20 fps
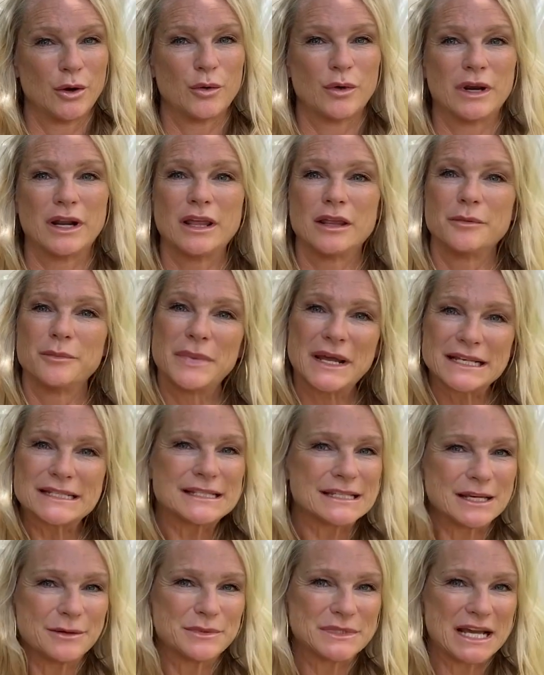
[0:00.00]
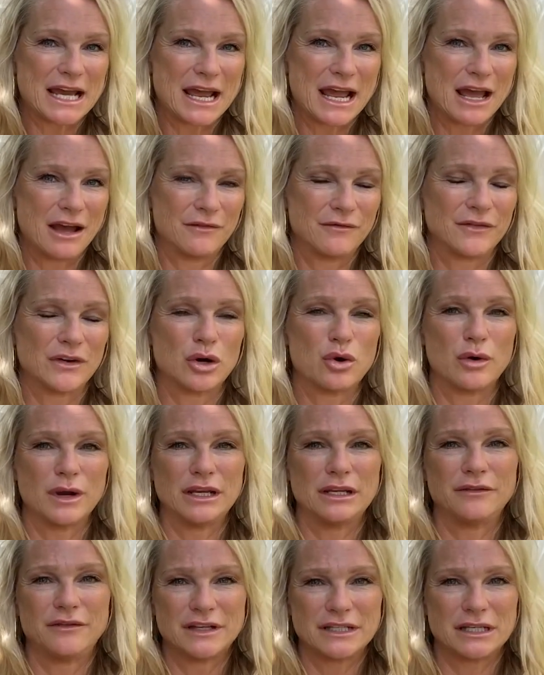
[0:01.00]
One of the best tips I have for
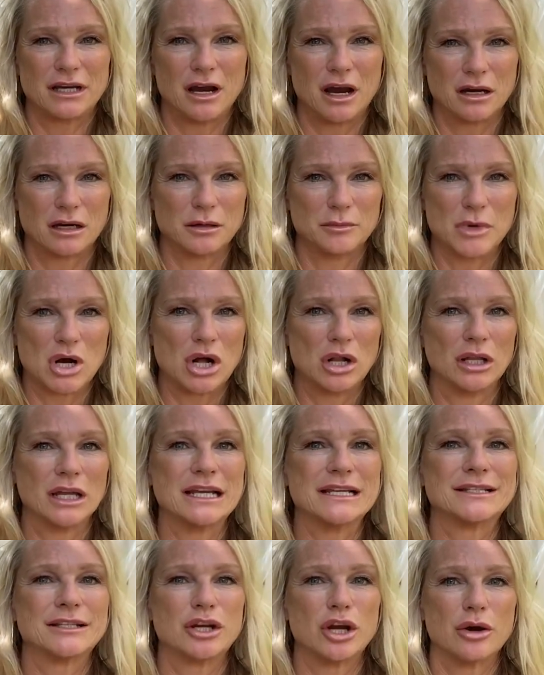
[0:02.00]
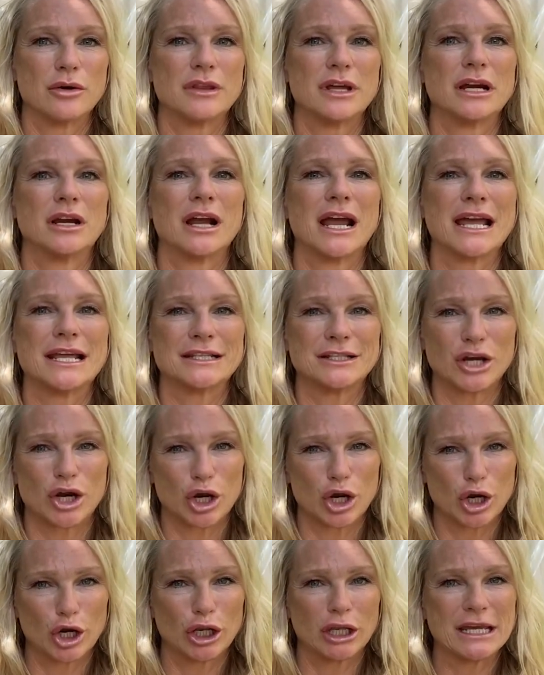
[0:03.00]
going to visit Akumal is go there as
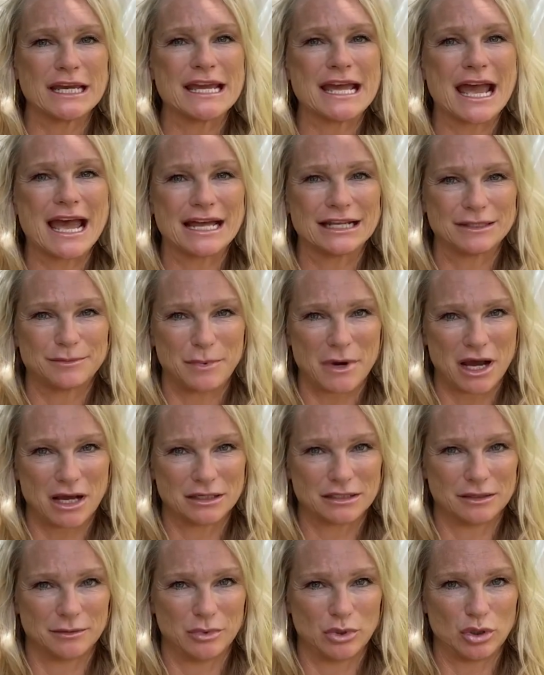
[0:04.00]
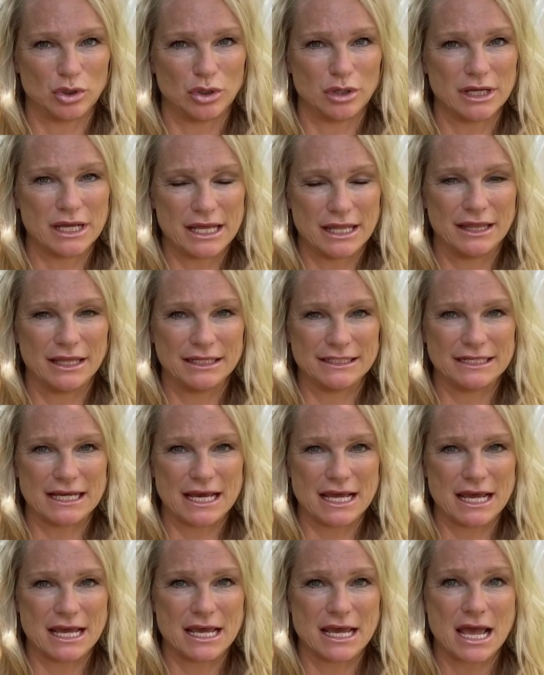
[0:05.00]
early as possible in the
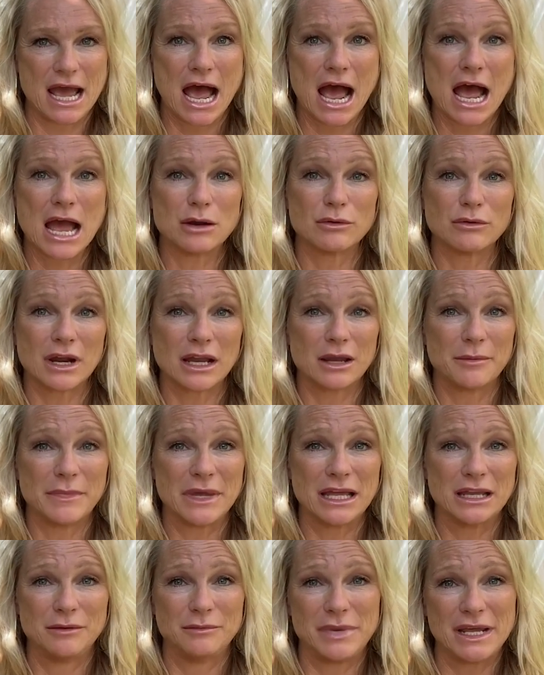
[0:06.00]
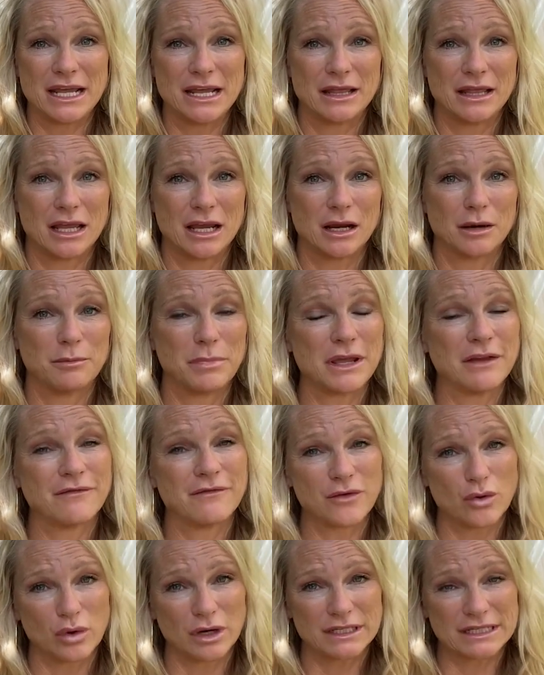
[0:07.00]
day. I recommend being there
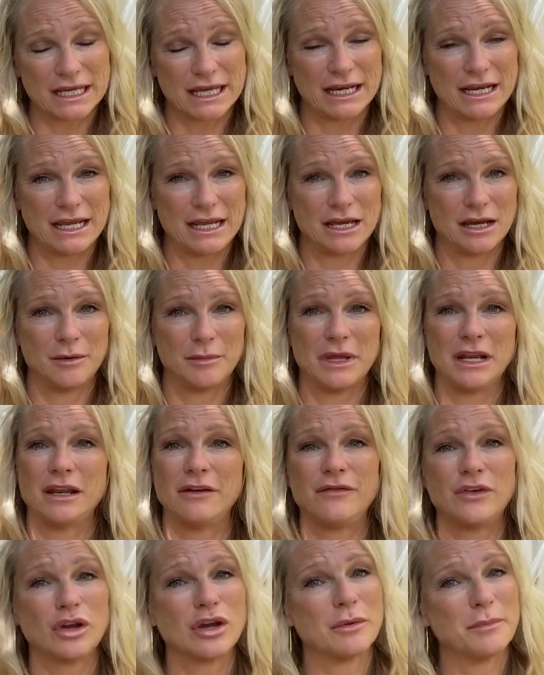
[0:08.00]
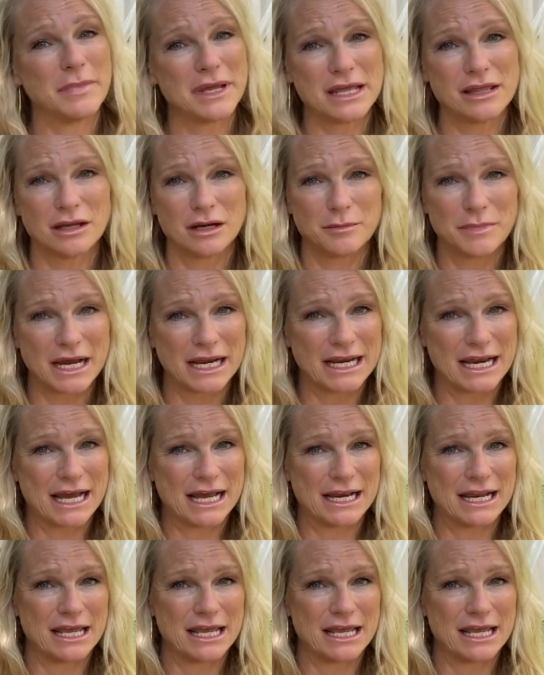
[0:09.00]
before 10 a.m. and if you can be there by 9